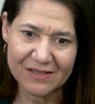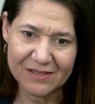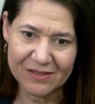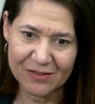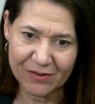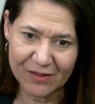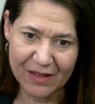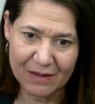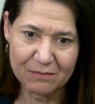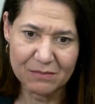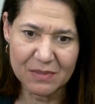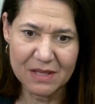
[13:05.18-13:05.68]
so
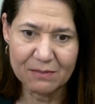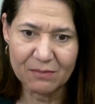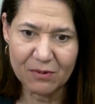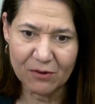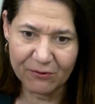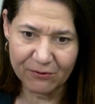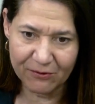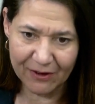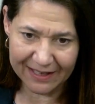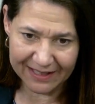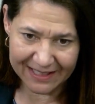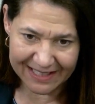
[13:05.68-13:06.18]
that people
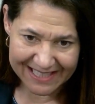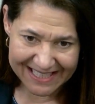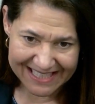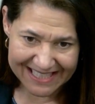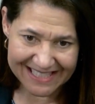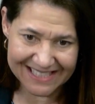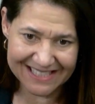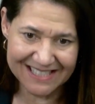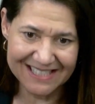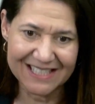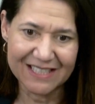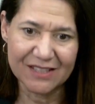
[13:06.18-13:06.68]
find it
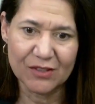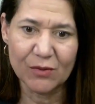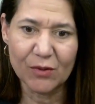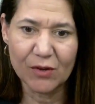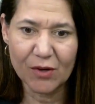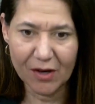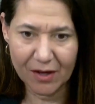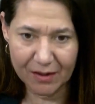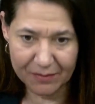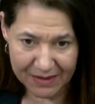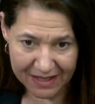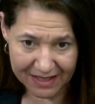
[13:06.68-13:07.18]
easy to
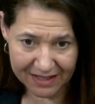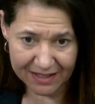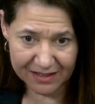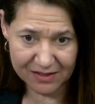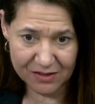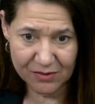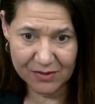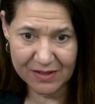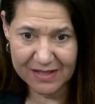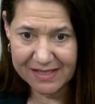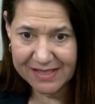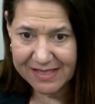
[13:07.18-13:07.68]
come
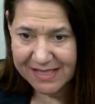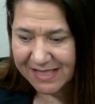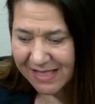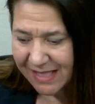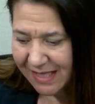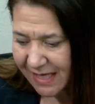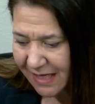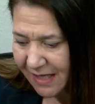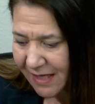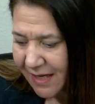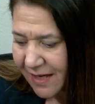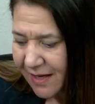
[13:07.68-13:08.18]
into the
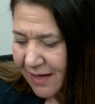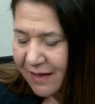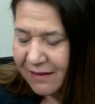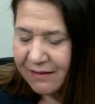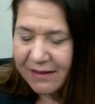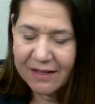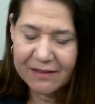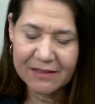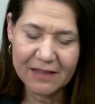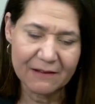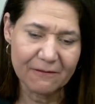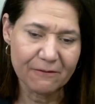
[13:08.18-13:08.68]
city,
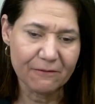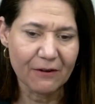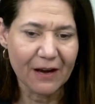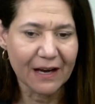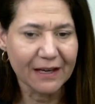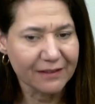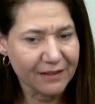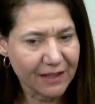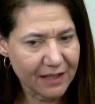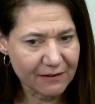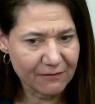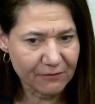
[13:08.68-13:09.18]
that they
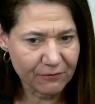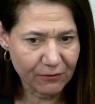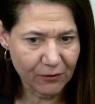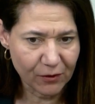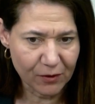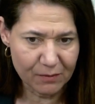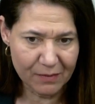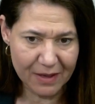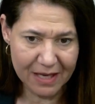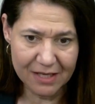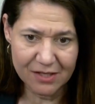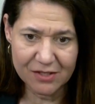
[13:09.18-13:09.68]
find the
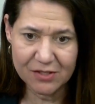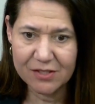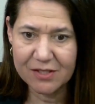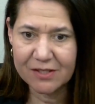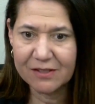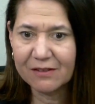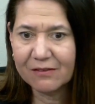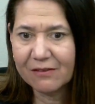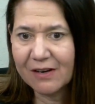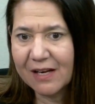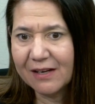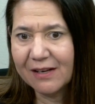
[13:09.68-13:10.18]

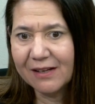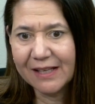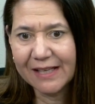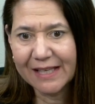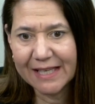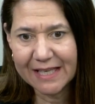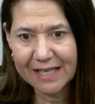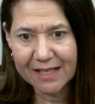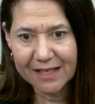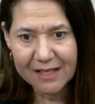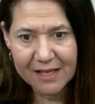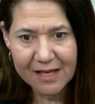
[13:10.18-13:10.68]
information
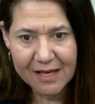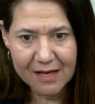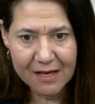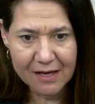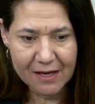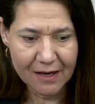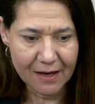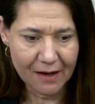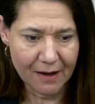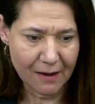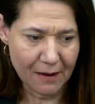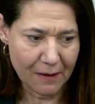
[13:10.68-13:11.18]
readily.
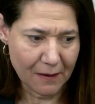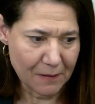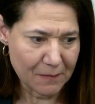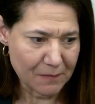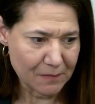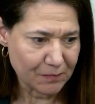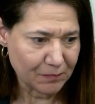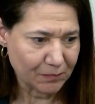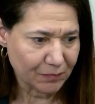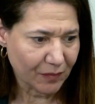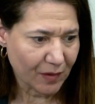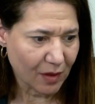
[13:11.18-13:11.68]

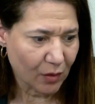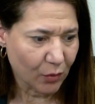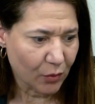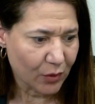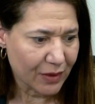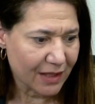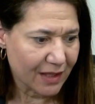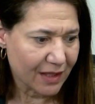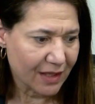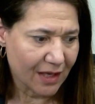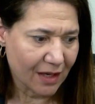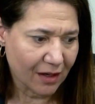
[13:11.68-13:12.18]

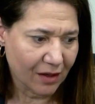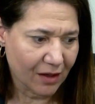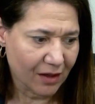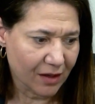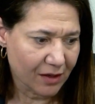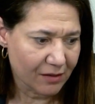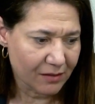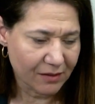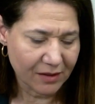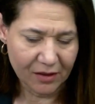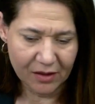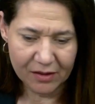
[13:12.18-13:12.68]
We
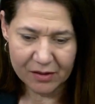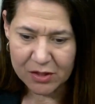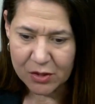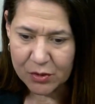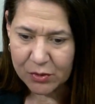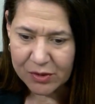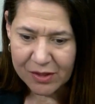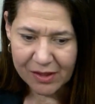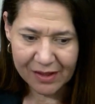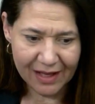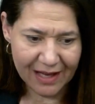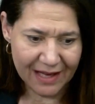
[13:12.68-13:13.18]
are
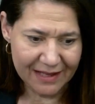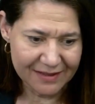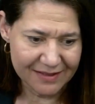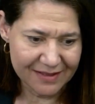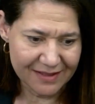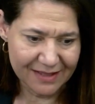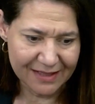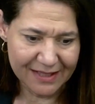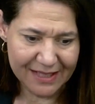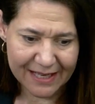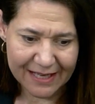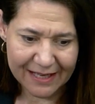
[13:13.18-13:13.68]

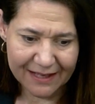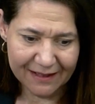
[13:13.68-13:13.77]
utilizing,